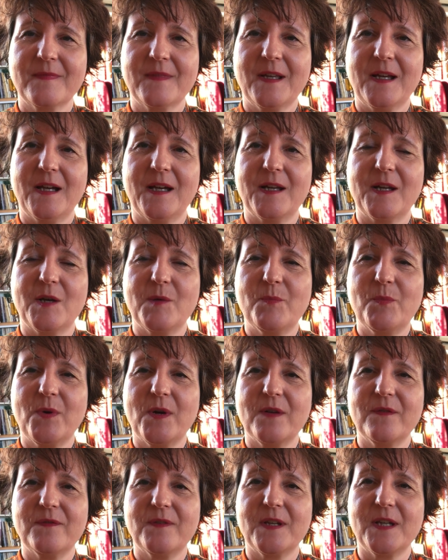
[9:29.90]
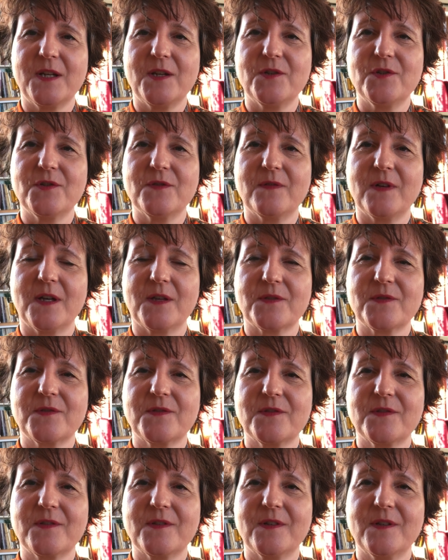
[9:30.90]
And I pray for each of
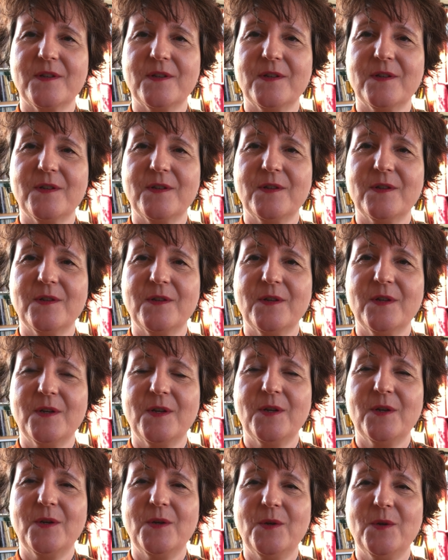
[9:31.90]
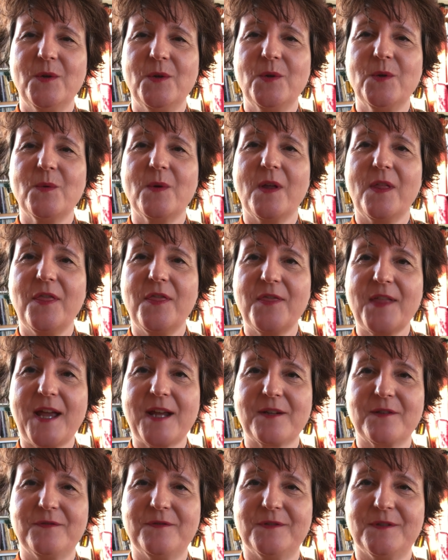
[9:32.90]
us who are
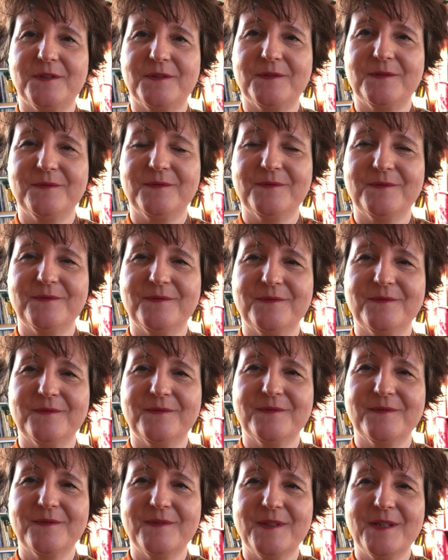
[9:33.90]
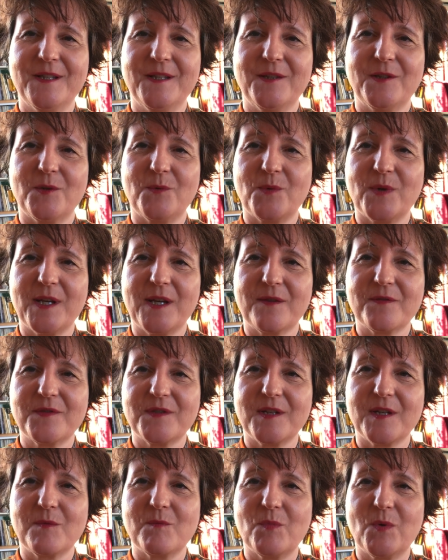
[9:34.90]
thankful that we have
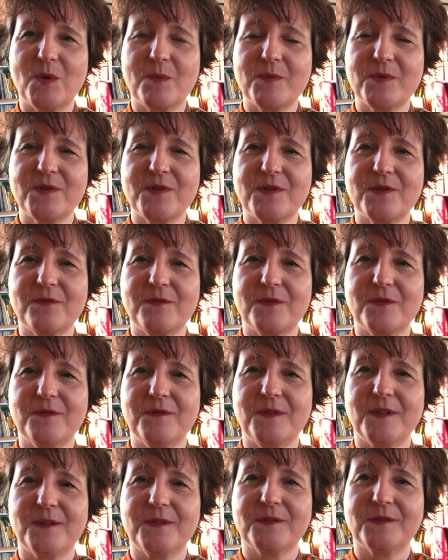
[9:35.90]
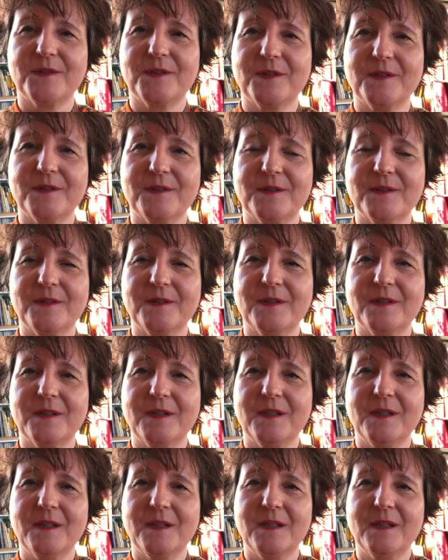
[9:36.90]
seen promises fulfilled.
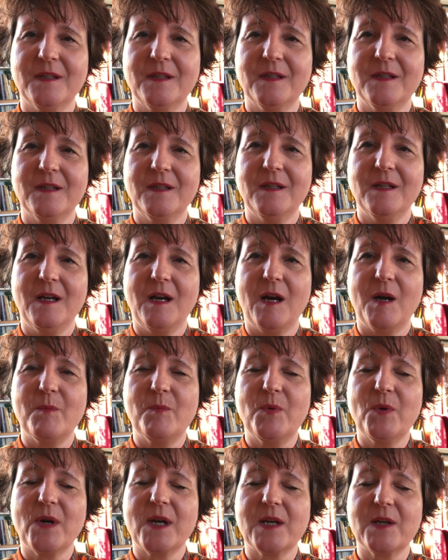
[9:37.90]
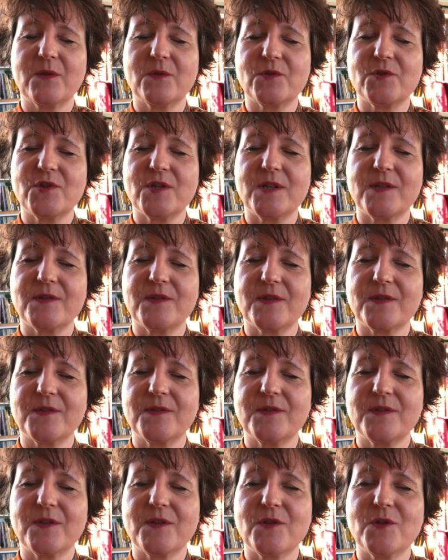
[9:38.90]
I pray, Lord
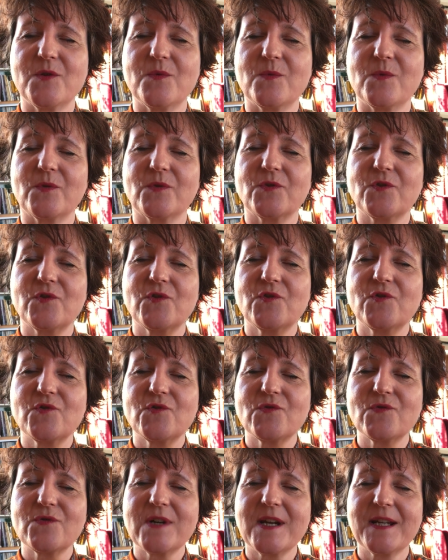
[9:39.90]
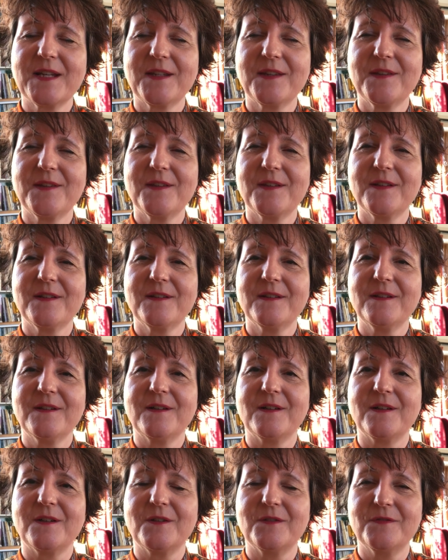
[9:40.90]
Jesus, that you will strengthen
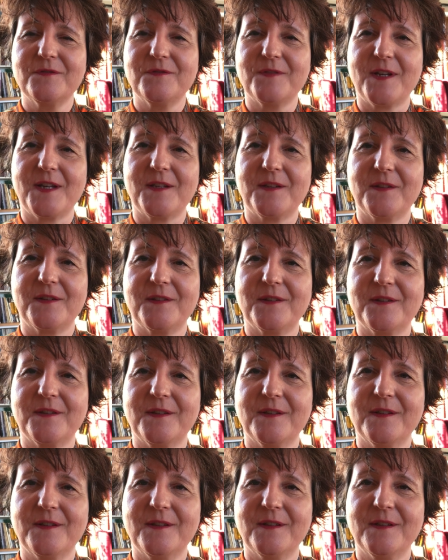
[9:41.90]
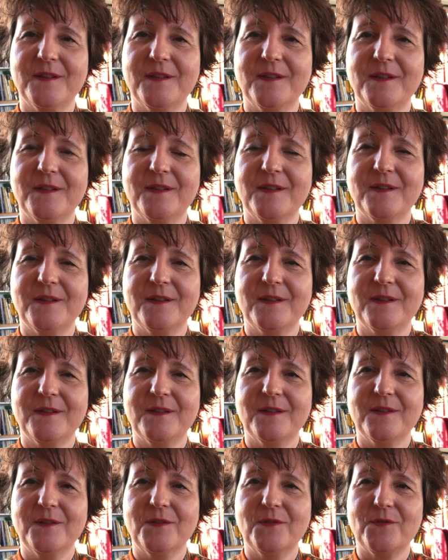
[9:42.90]
our faith
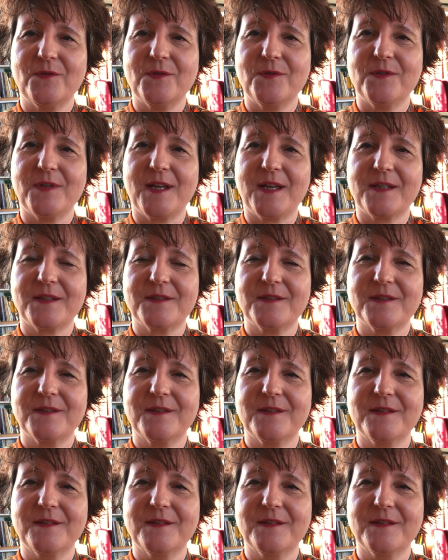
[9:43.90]
through that.